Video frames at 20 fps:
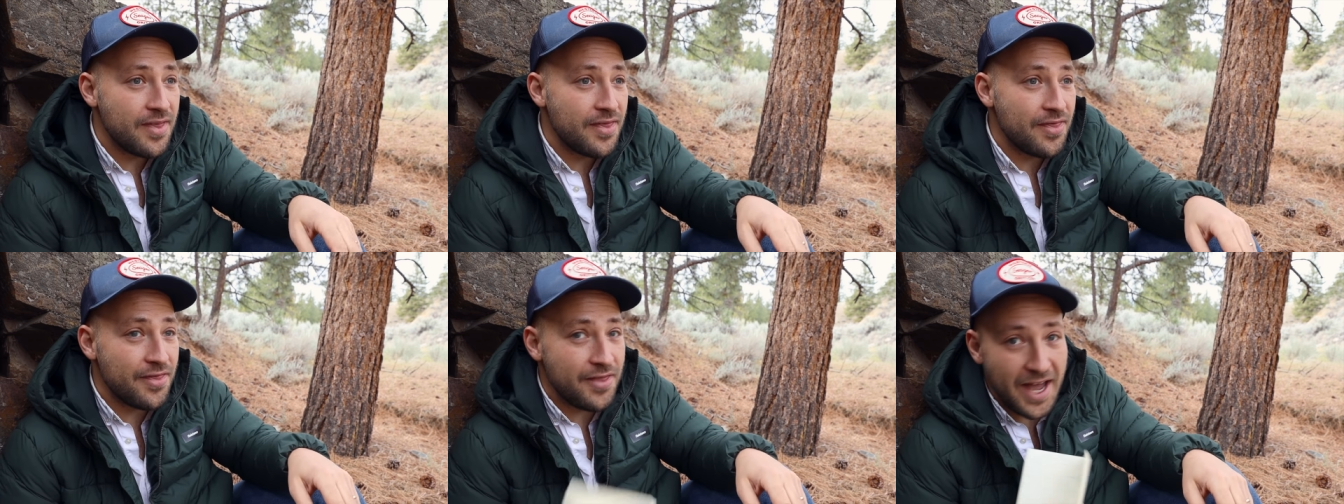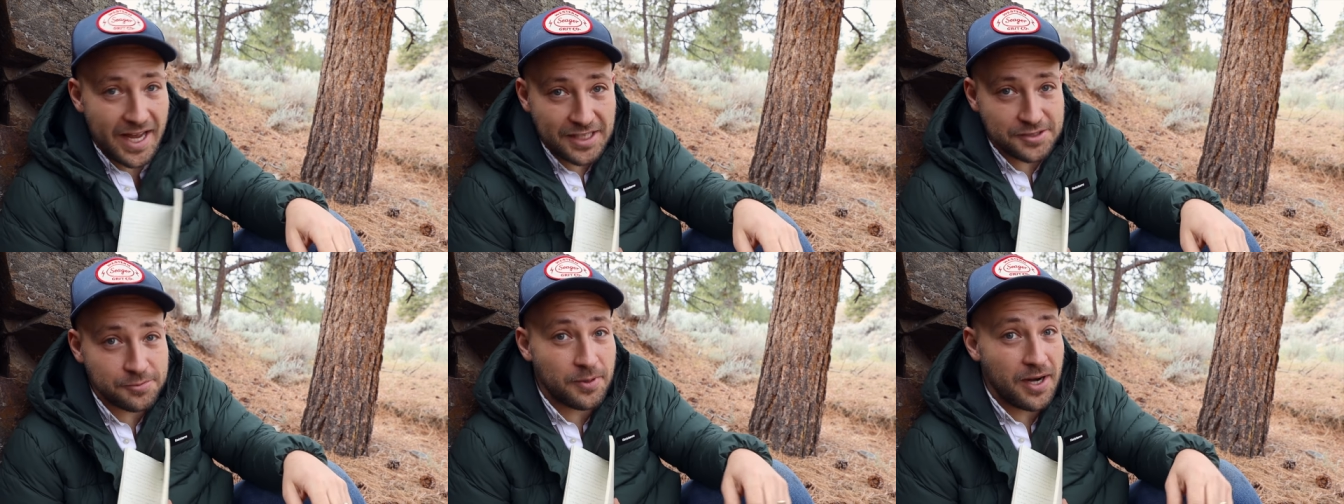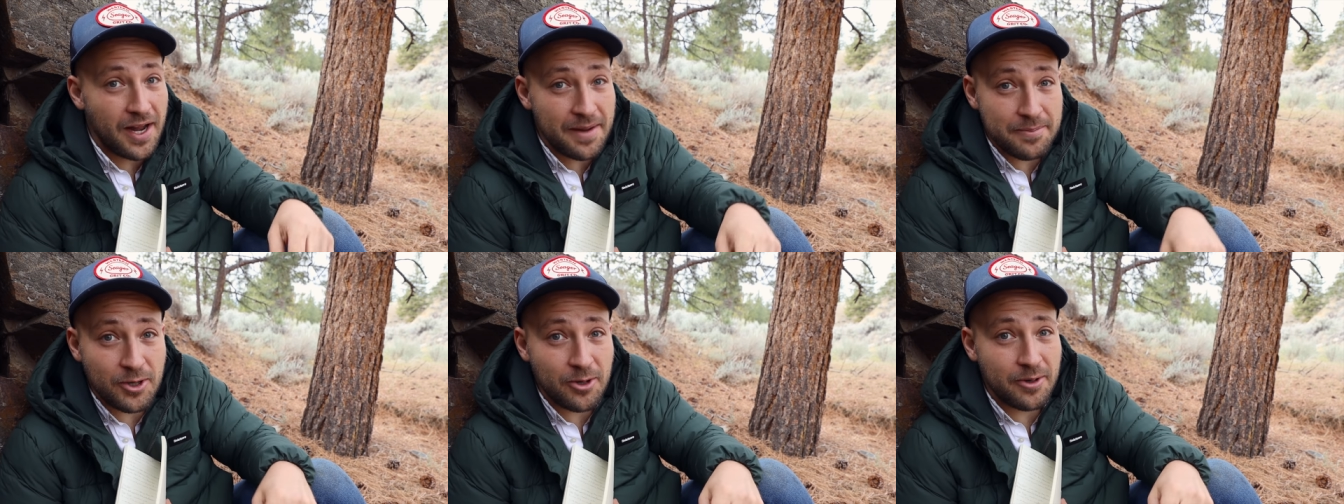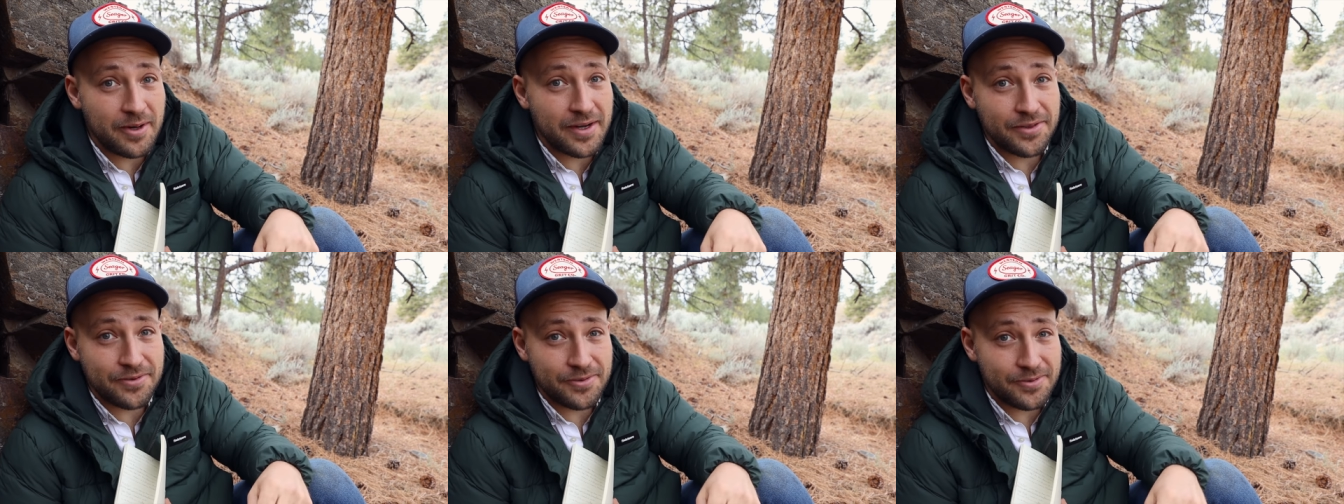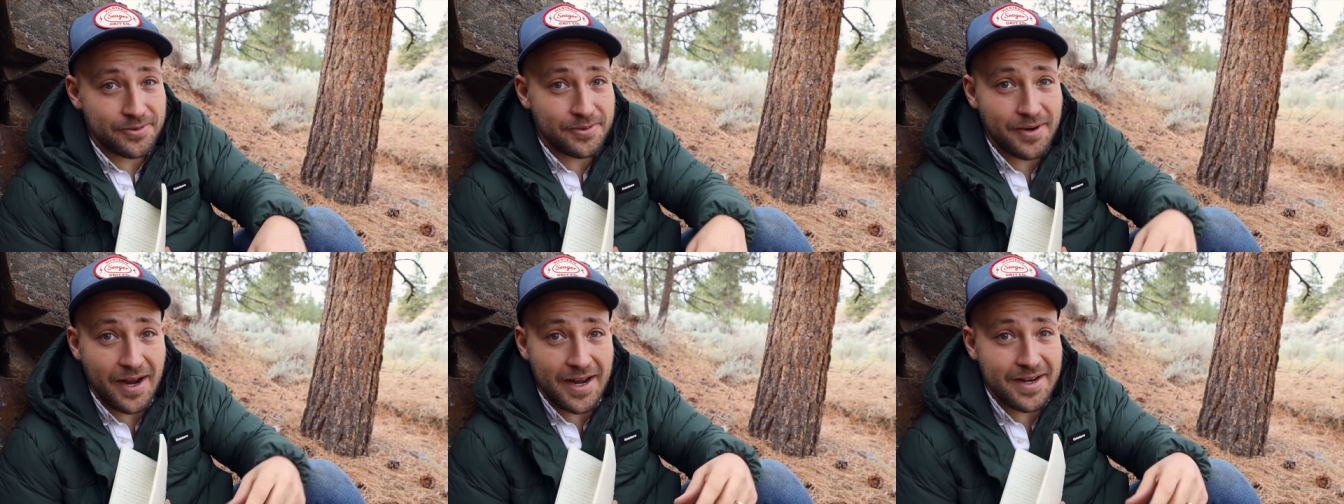that's what I'm going
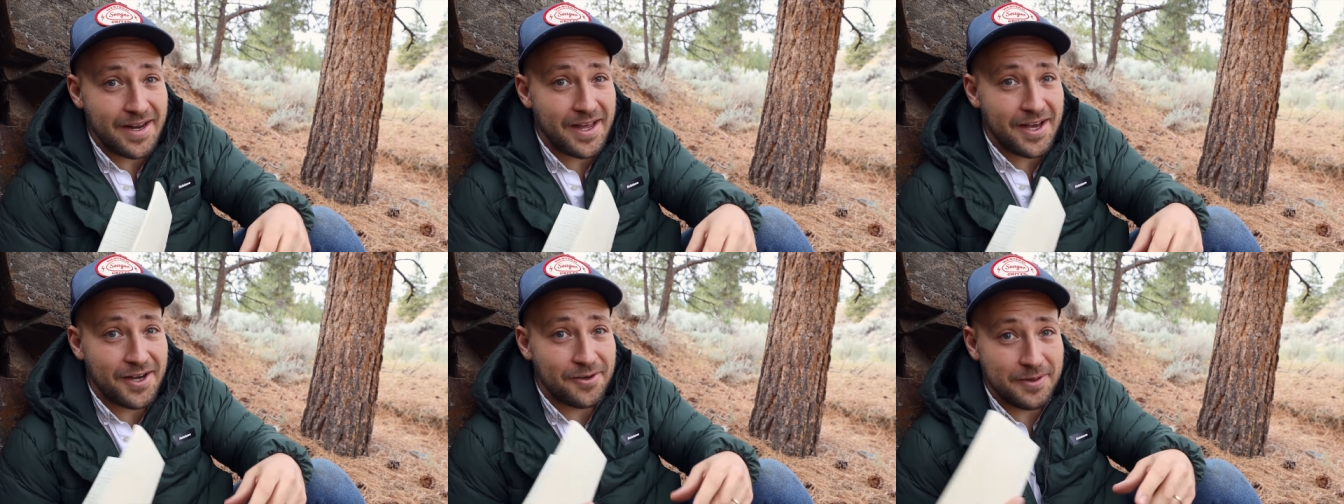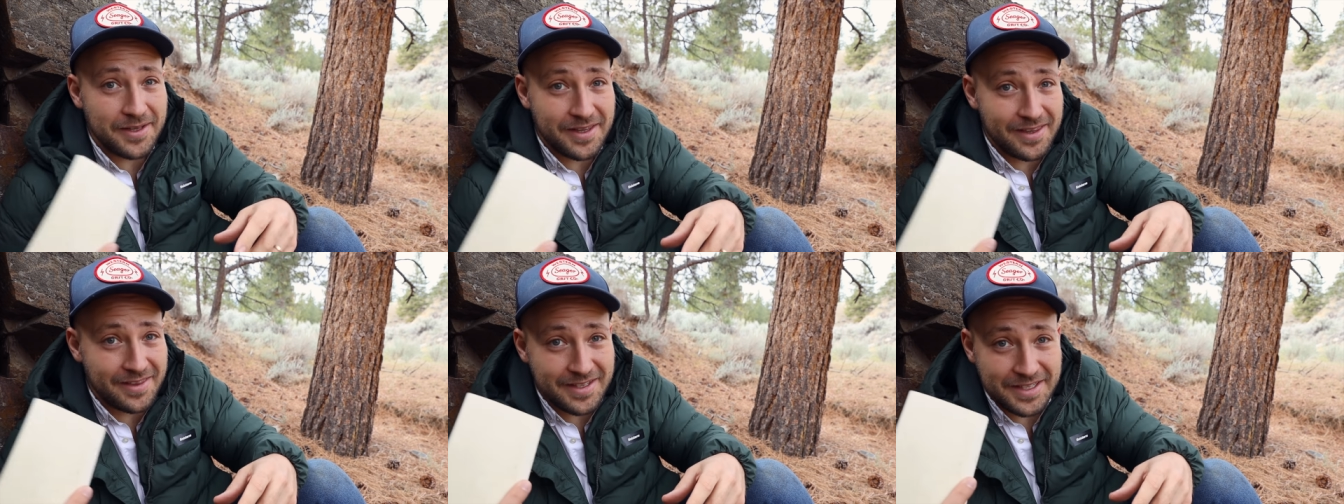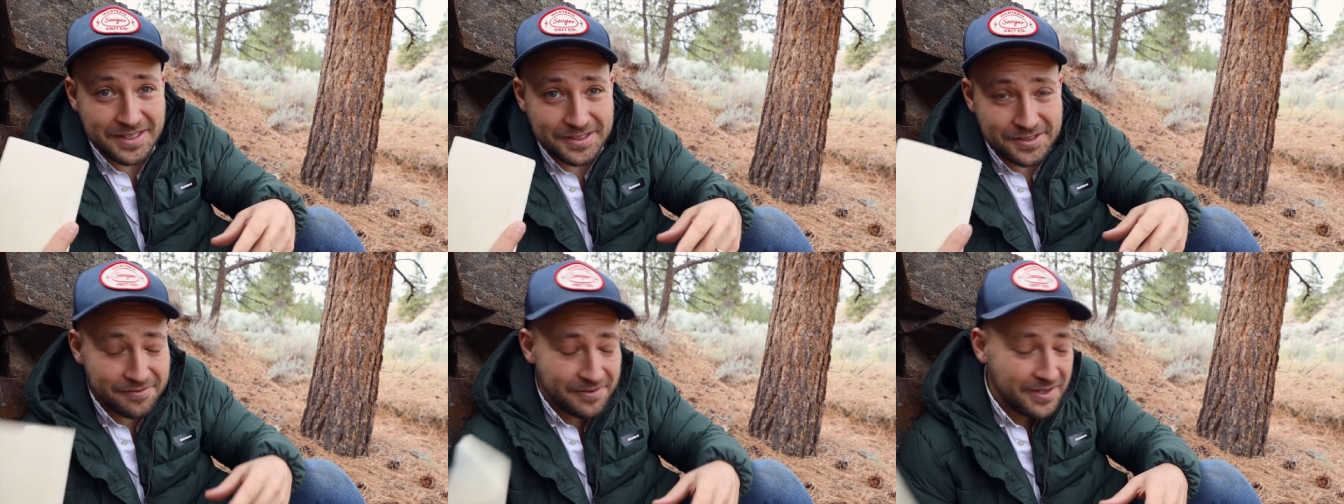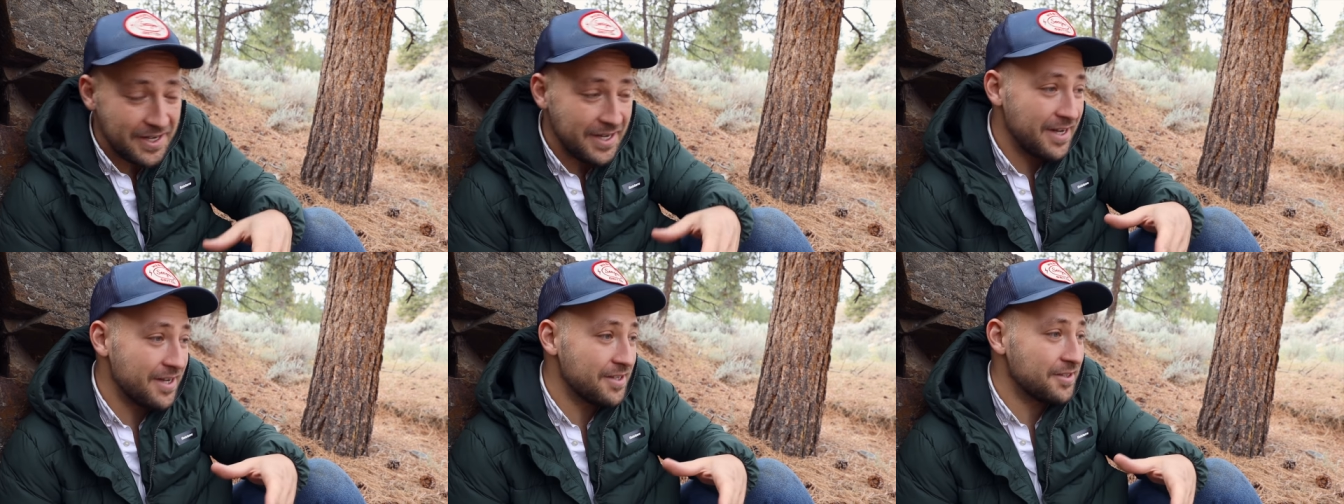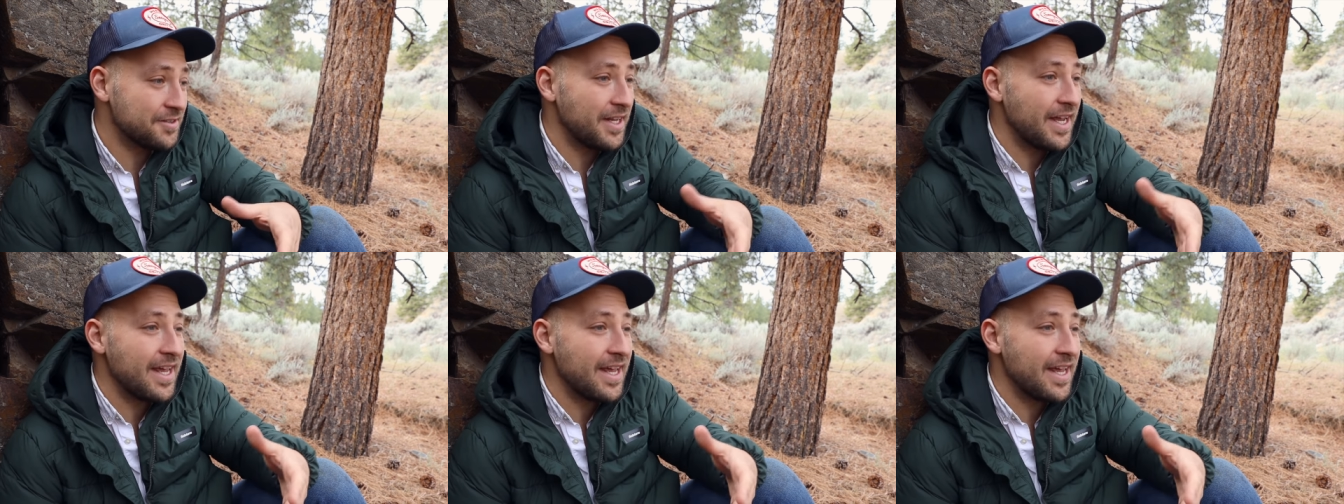through right now with these videos.